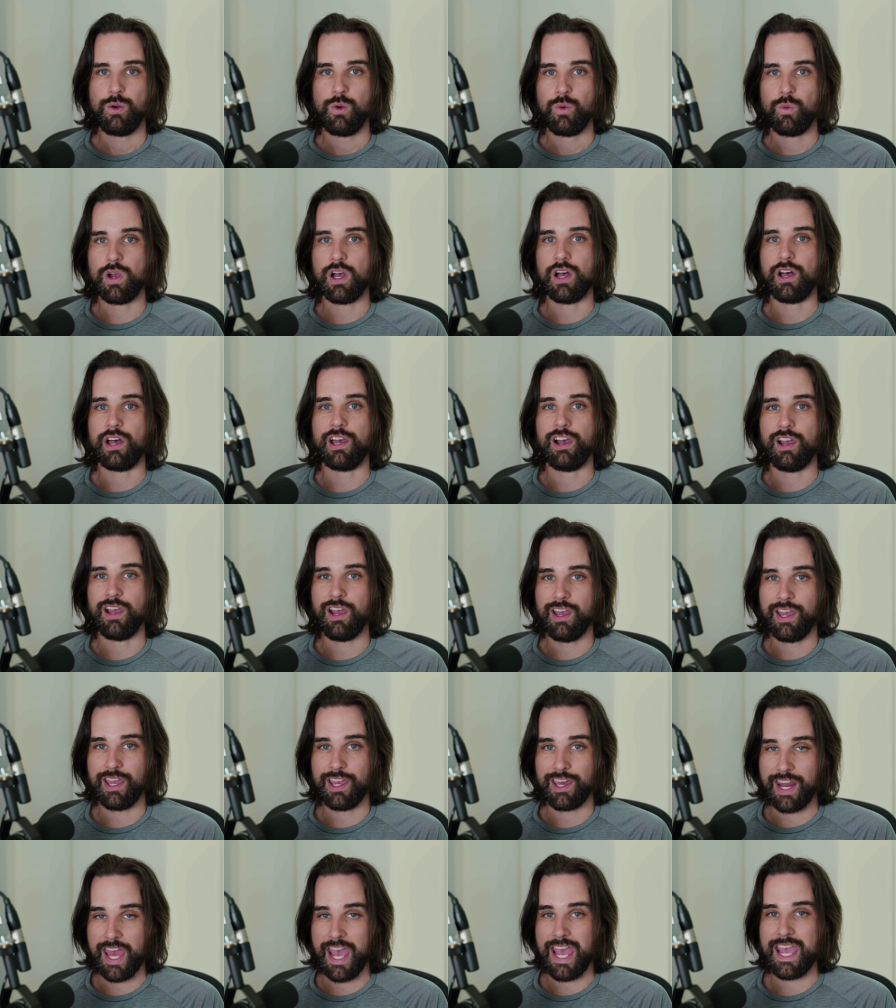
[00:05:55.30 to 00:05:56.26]
Well,
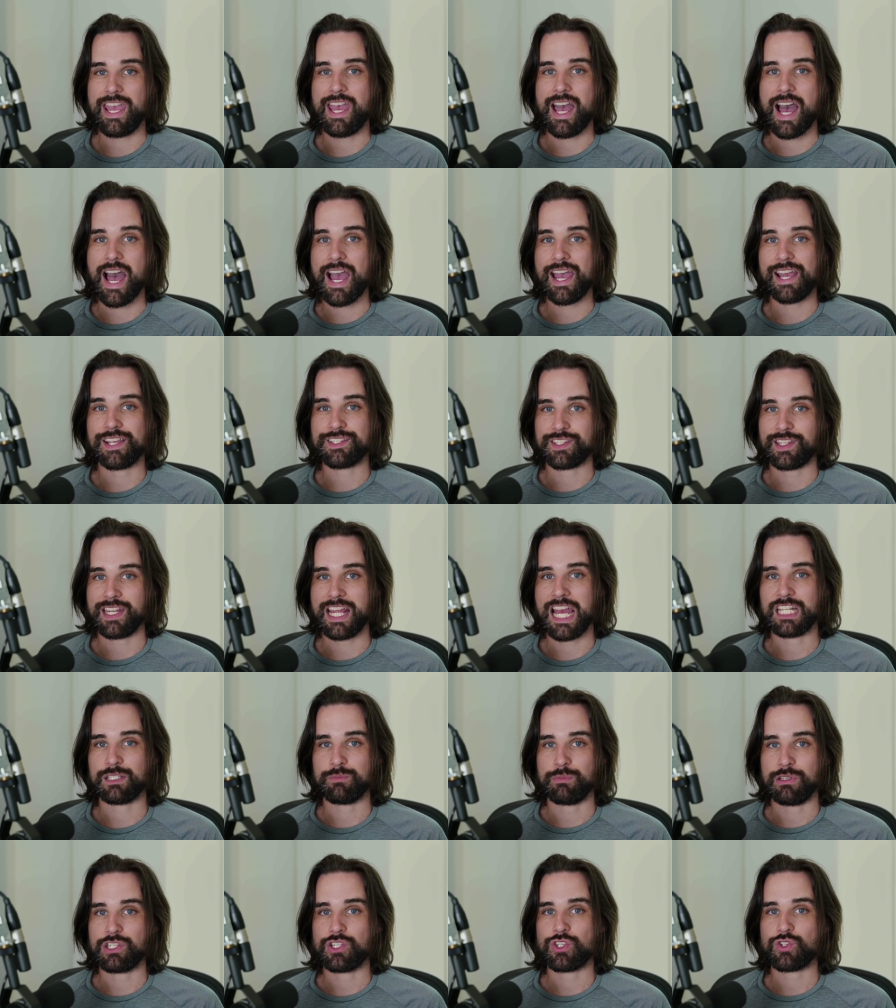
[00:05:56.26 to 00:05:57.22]
an AI is going to have
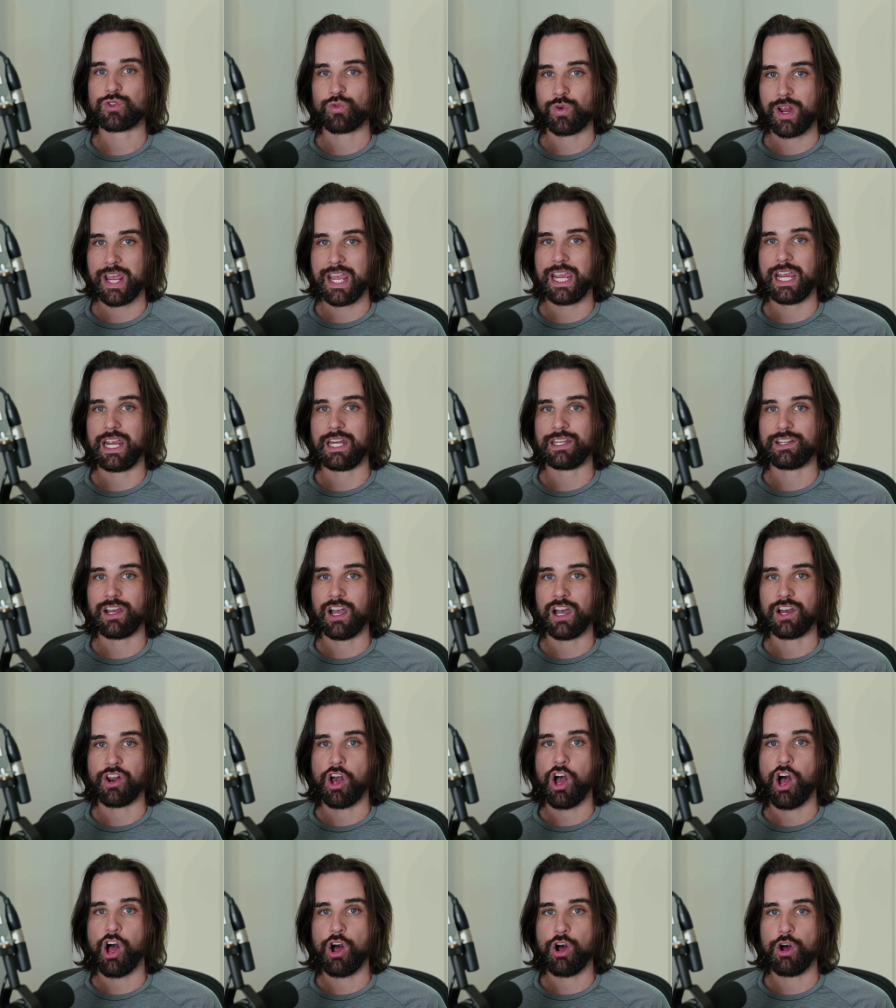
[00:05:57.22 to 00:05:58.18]
to be trained on
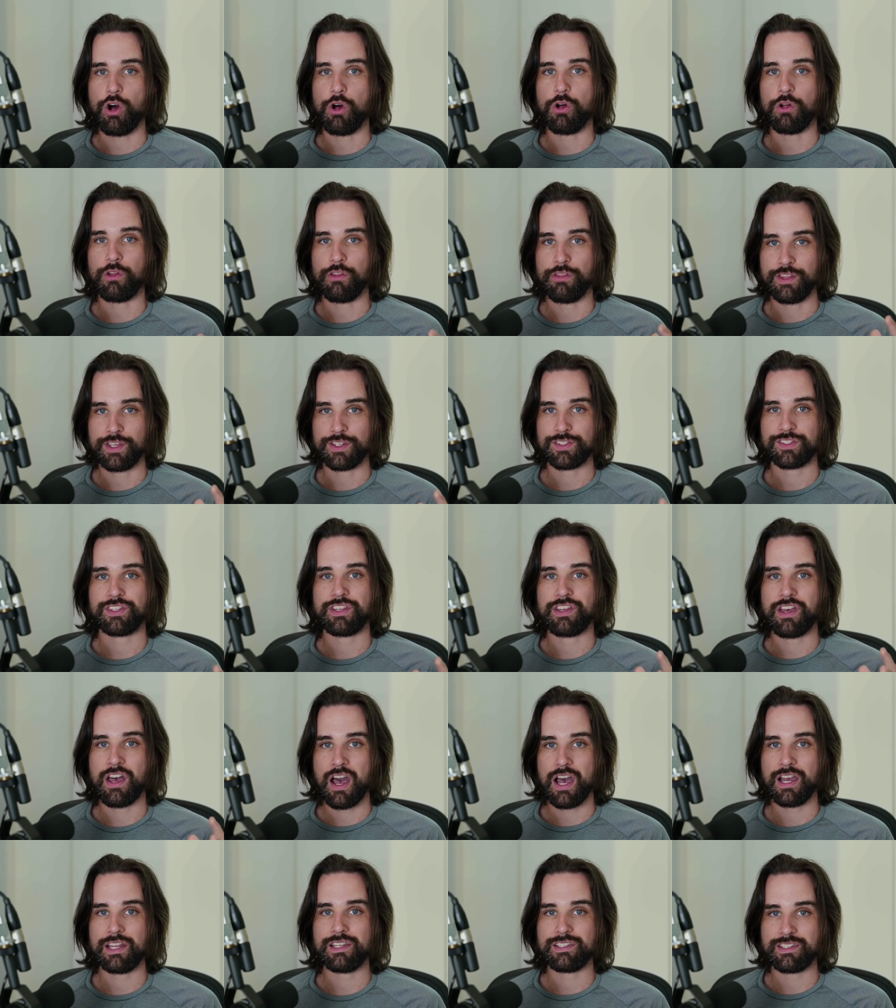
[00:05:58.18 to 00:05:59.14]
all this
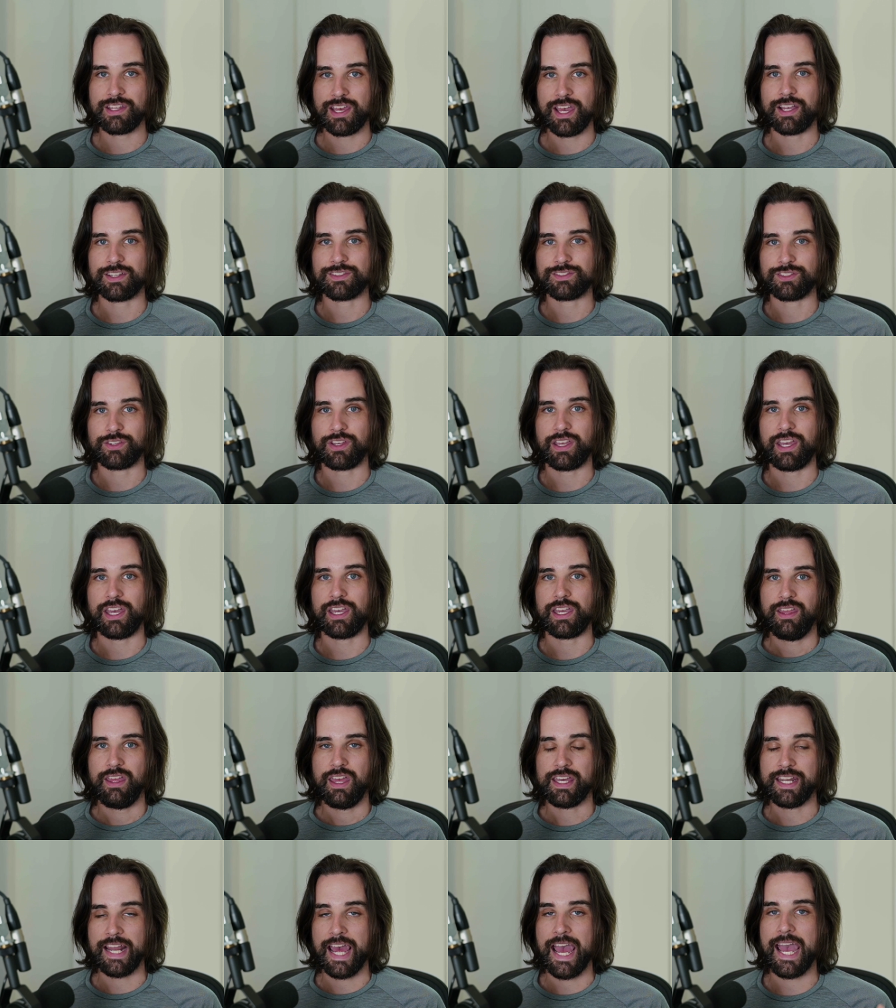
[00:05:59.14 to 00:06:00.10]
context. Okay.
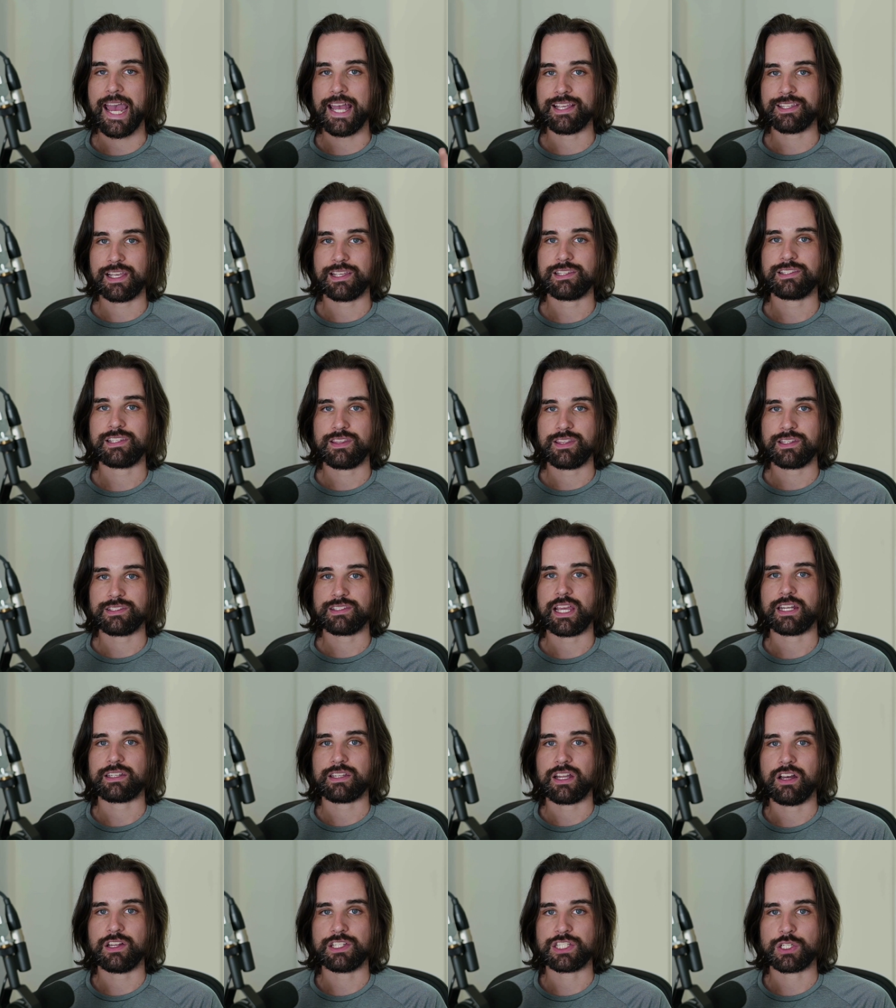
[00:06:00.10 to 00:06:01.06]
And as I see the
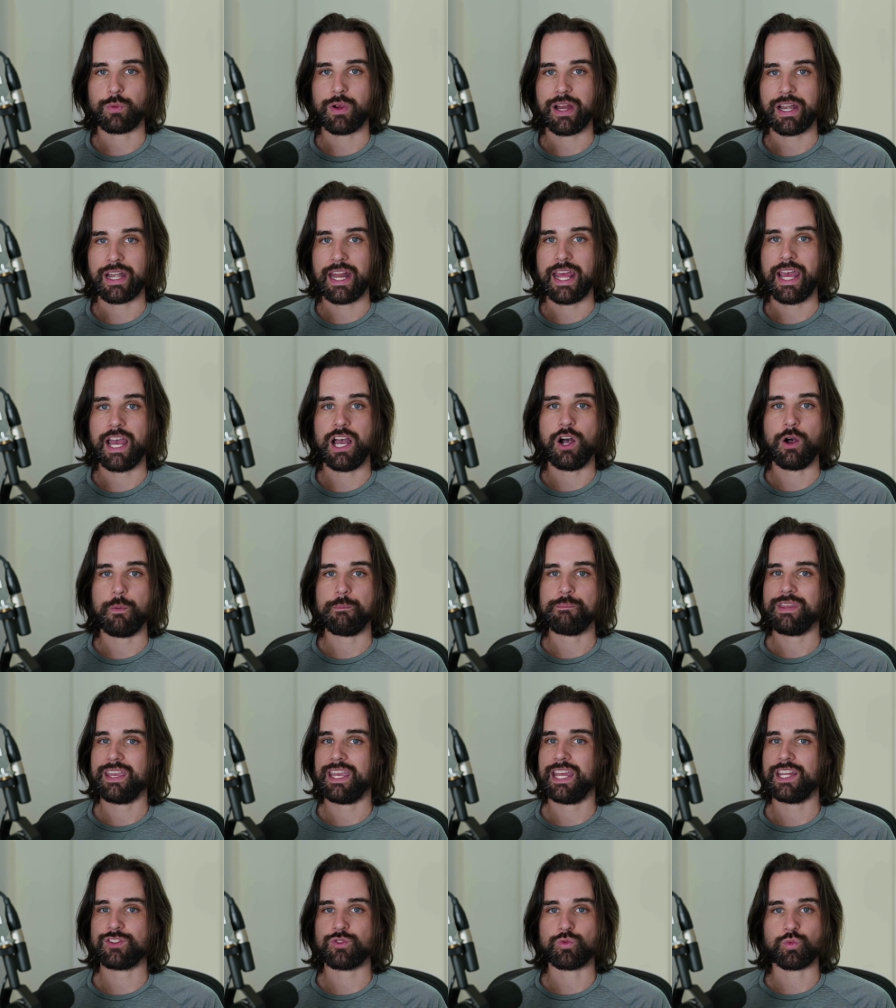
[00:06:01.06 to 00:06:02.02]
technology right now,
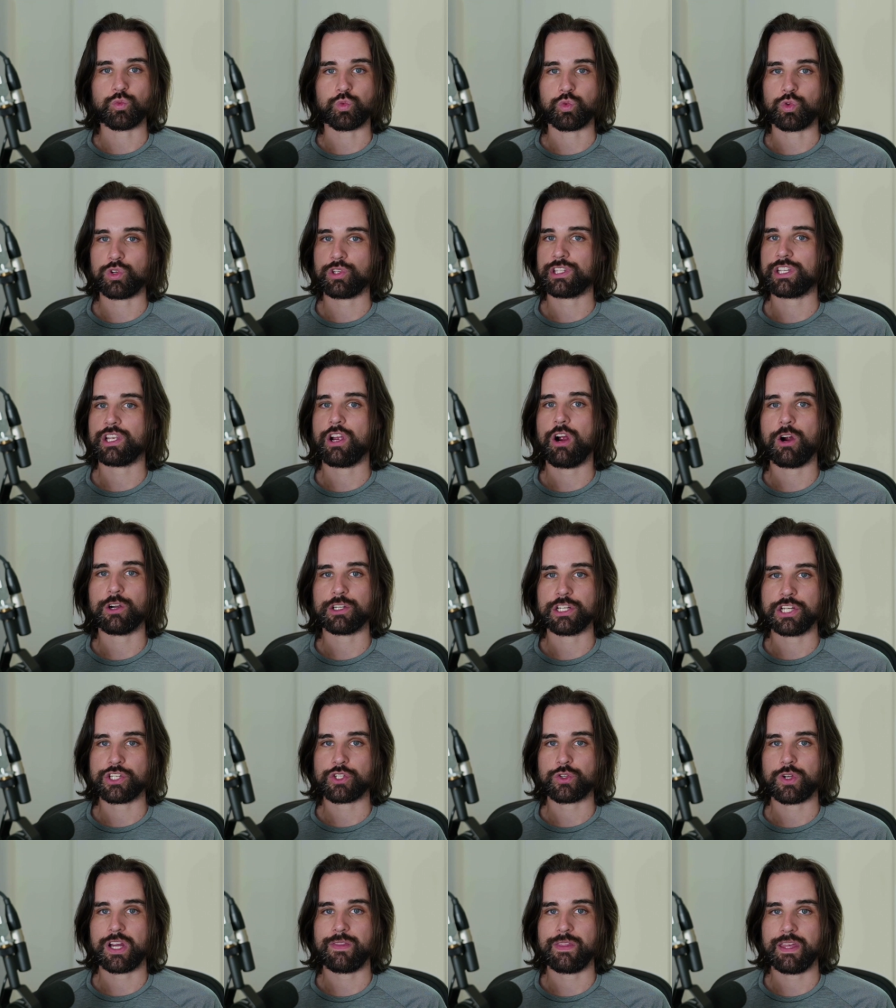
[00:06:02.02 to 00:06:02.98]
it's really hard to
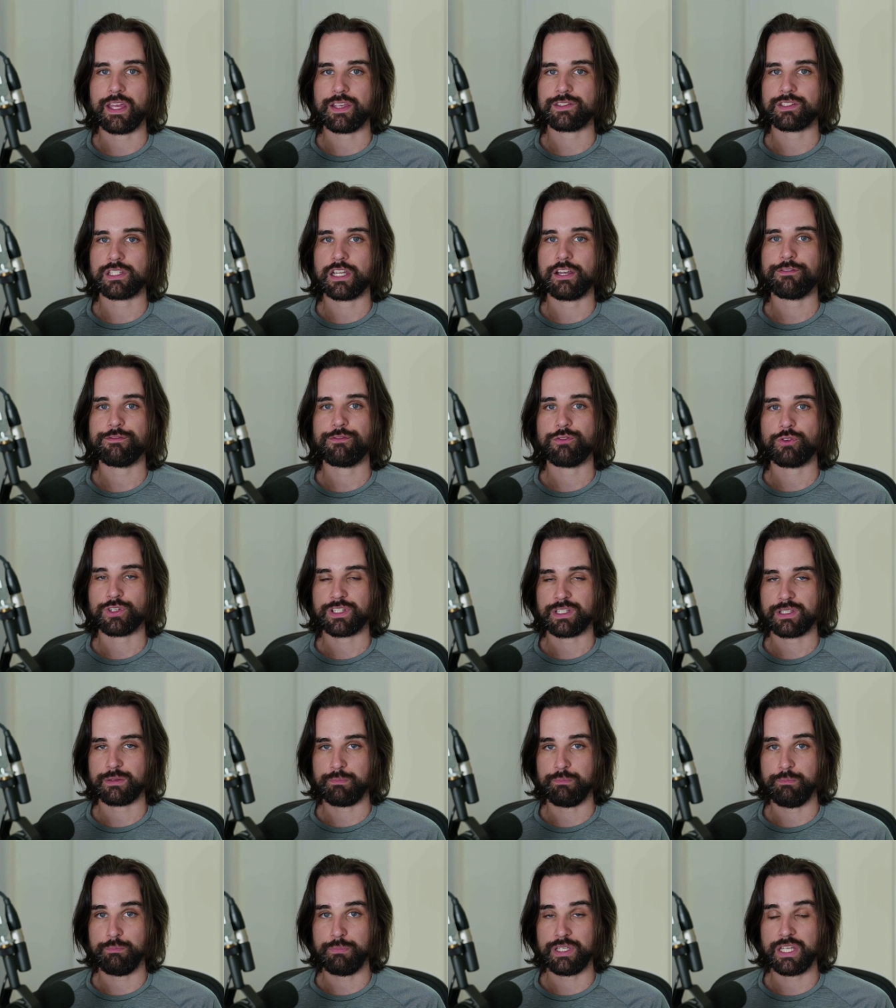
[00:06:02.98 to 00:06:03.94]
train that stuff for it
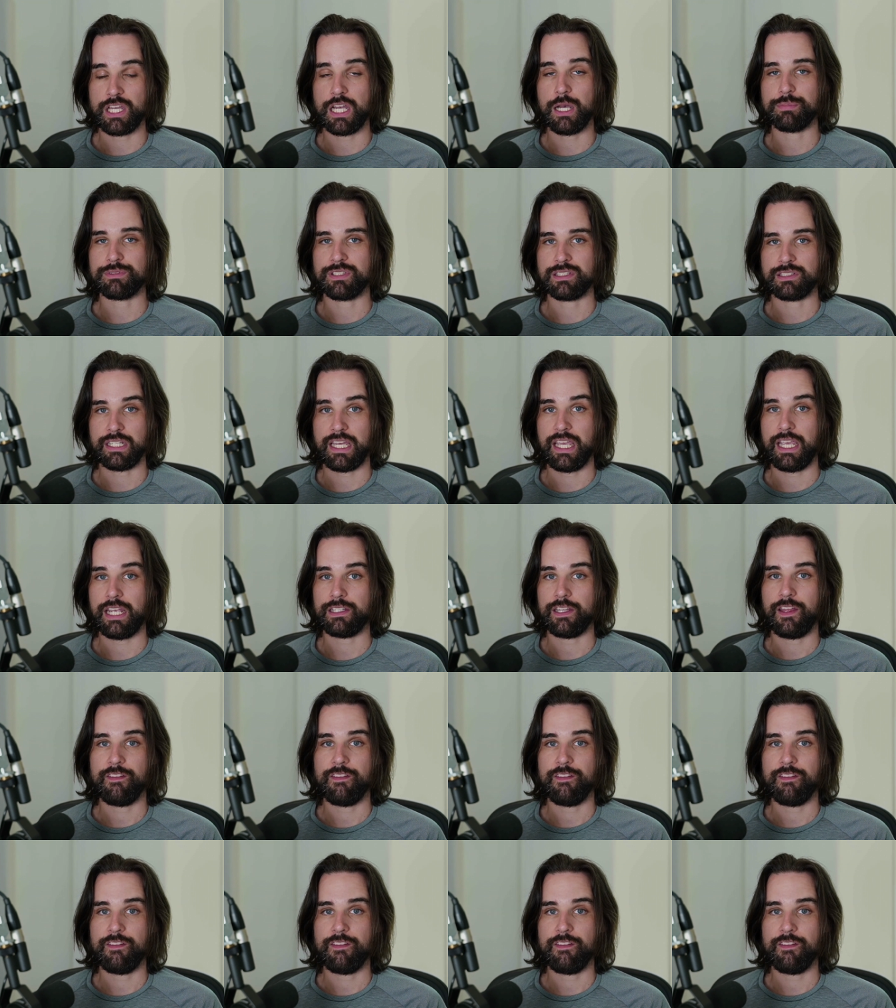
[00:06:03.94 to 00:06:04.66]
to be up to date.